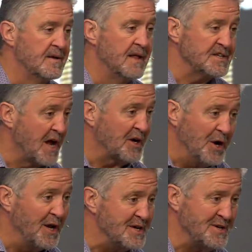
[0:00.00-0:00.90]
That's not
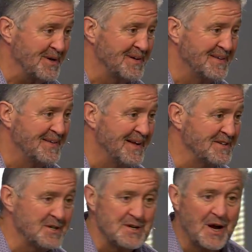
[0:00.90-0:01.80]
good, is it?
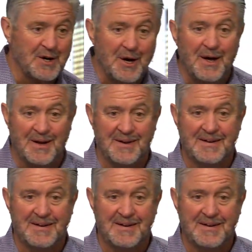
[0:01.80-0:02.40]
That's just not good.